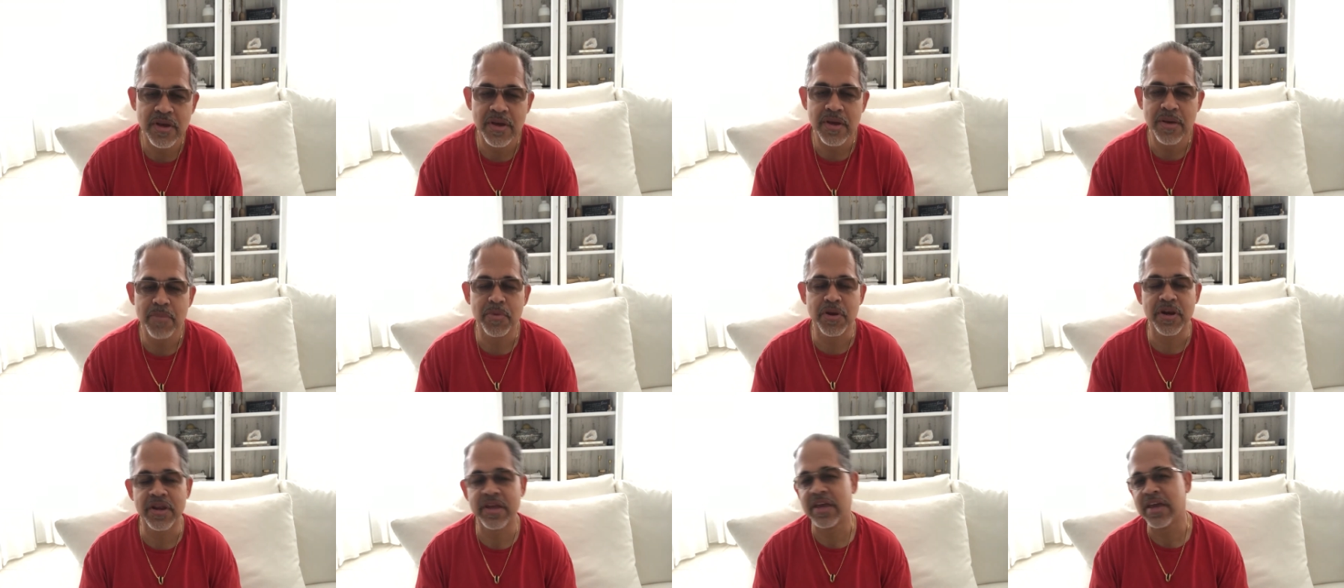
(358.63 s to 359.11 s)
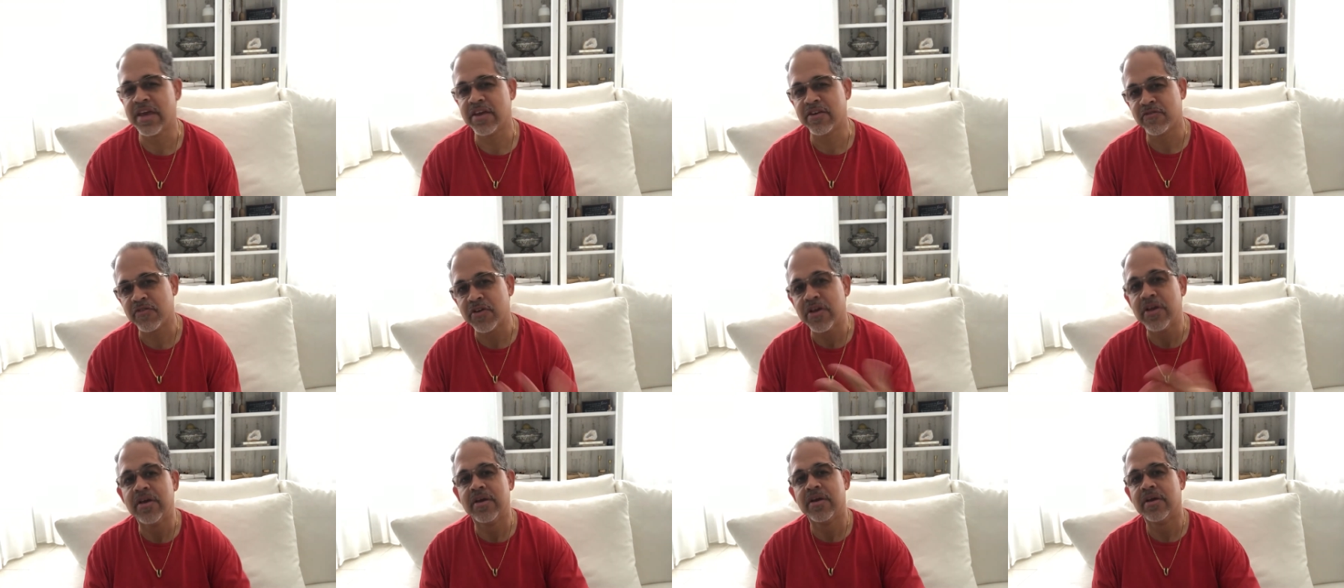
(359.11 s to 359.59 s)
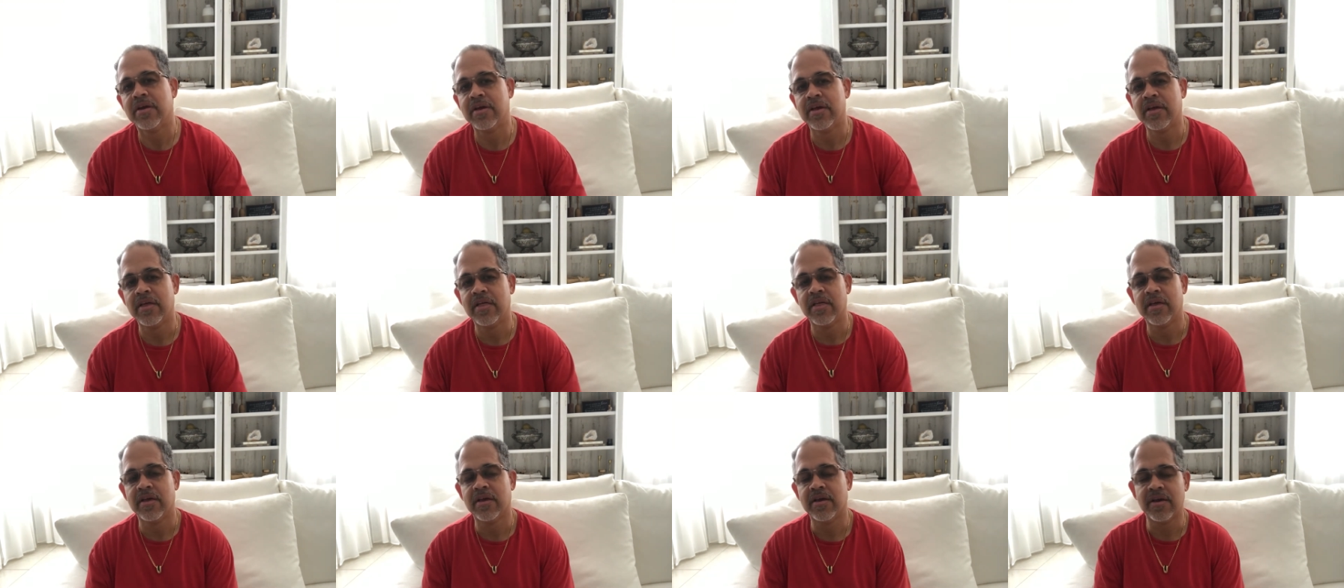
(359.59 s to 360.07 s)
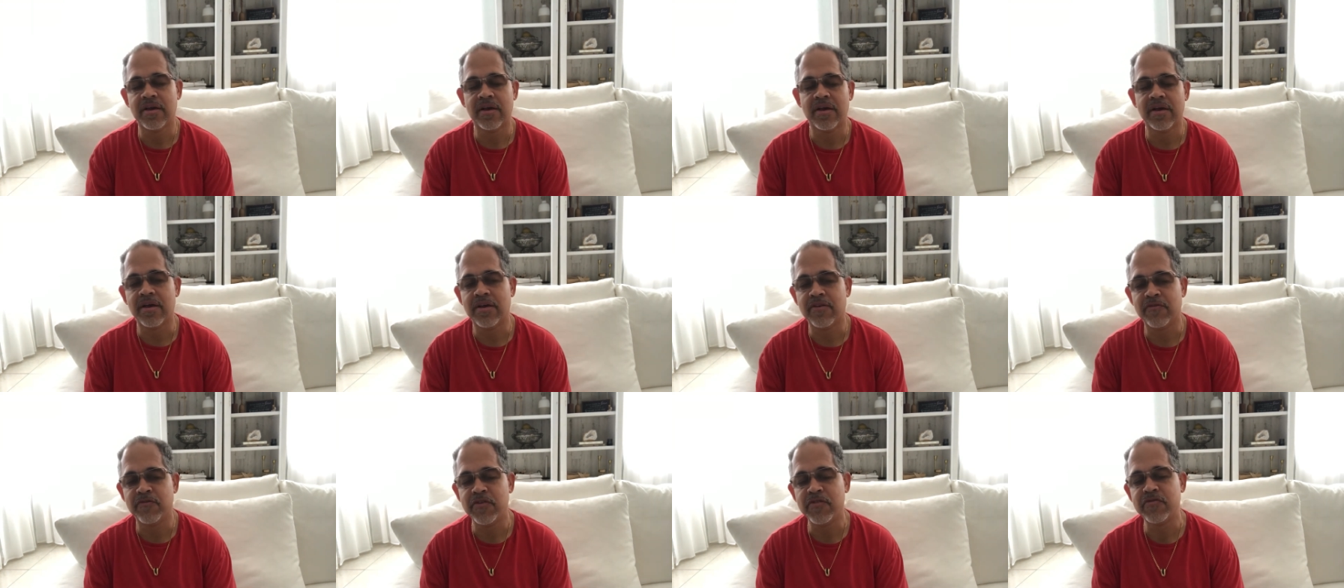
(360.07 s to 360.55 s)
But again,
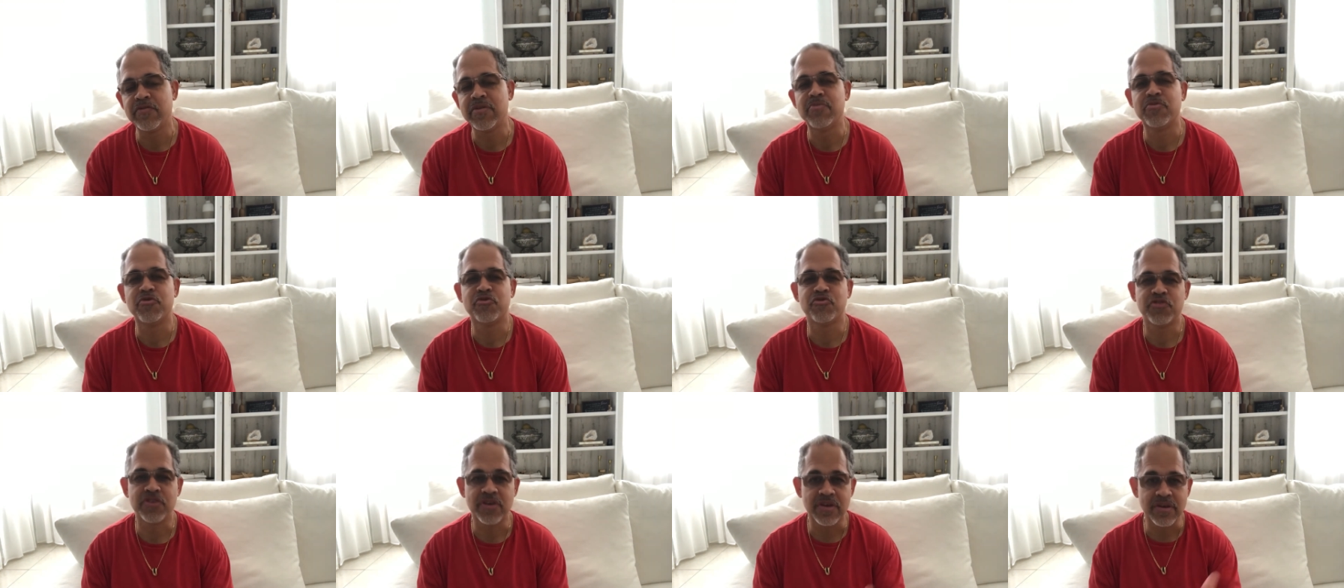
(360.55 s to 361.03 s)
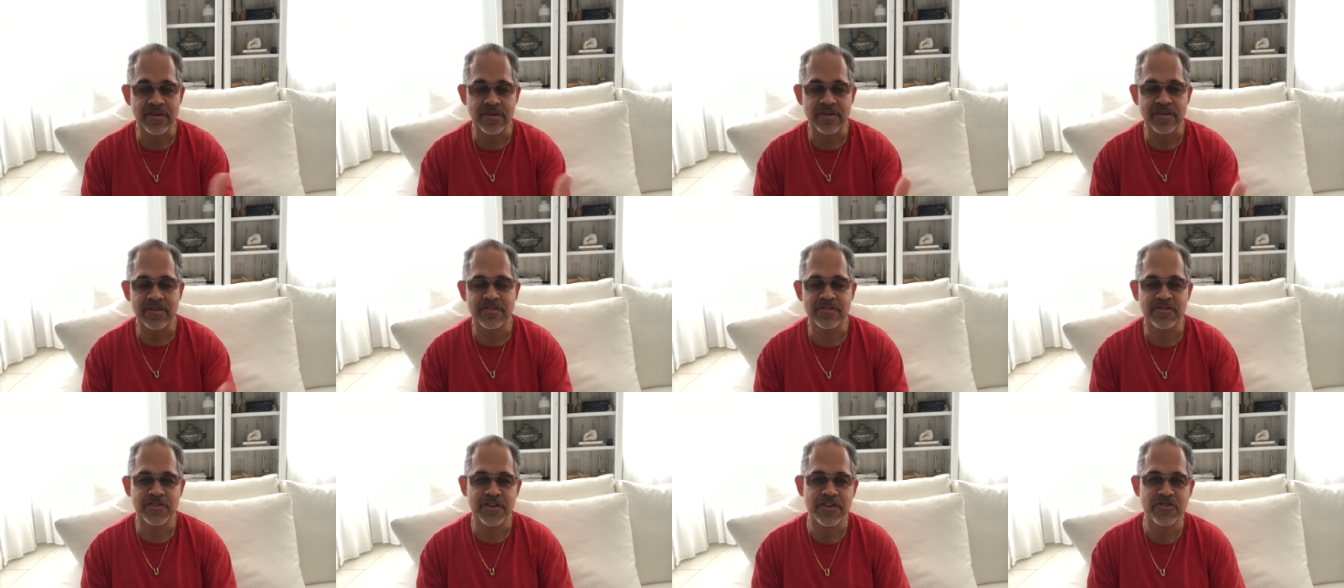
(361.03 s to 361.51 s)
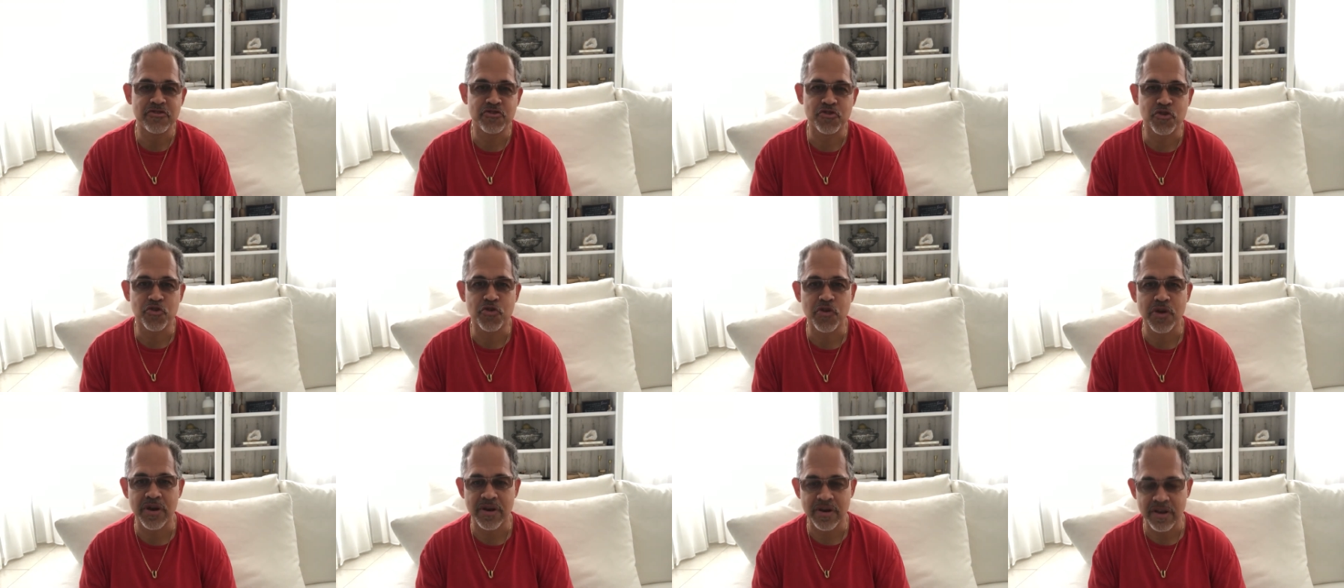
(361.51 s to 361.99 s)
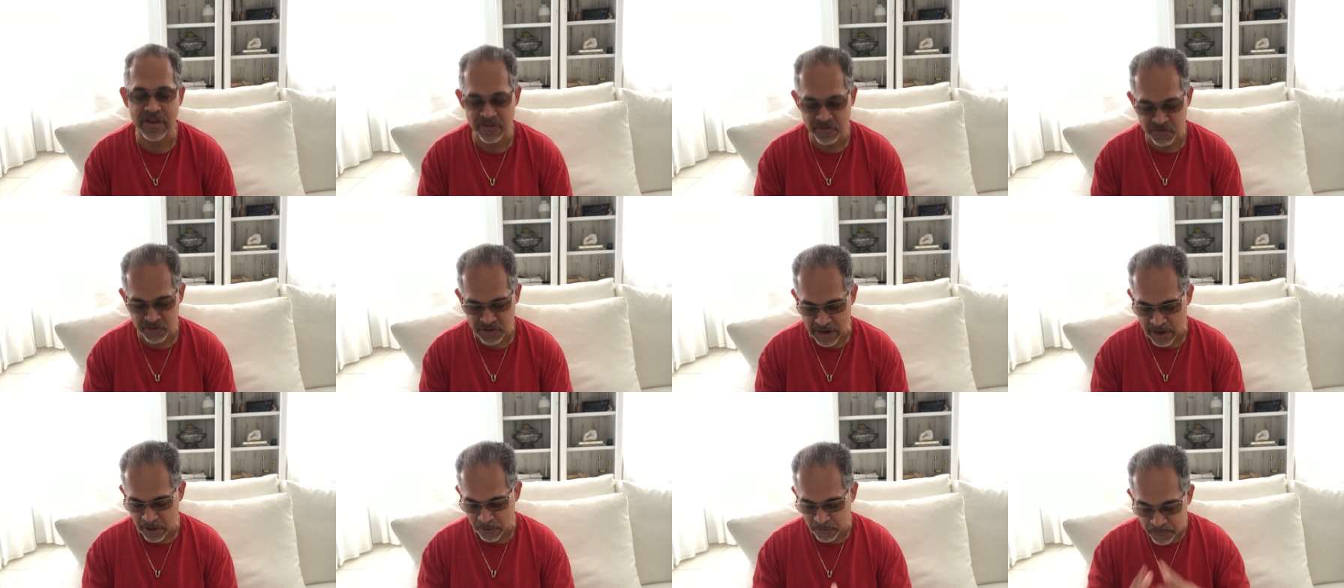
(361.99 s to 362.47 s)
15% is your credit age.
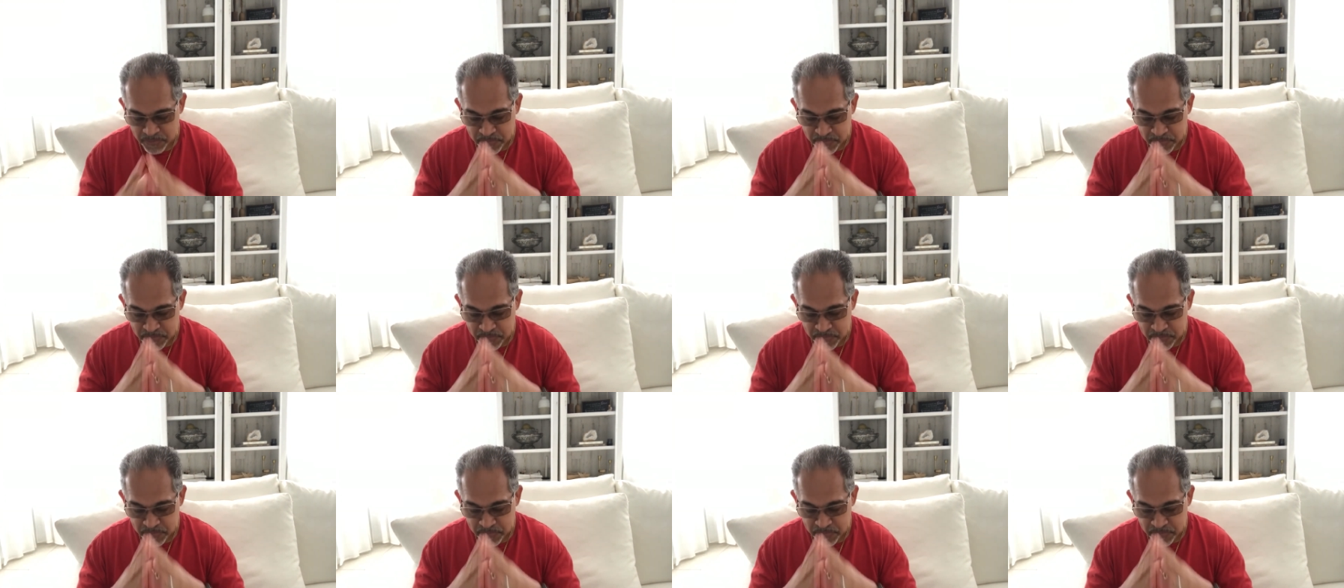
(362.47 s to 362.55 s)
Now,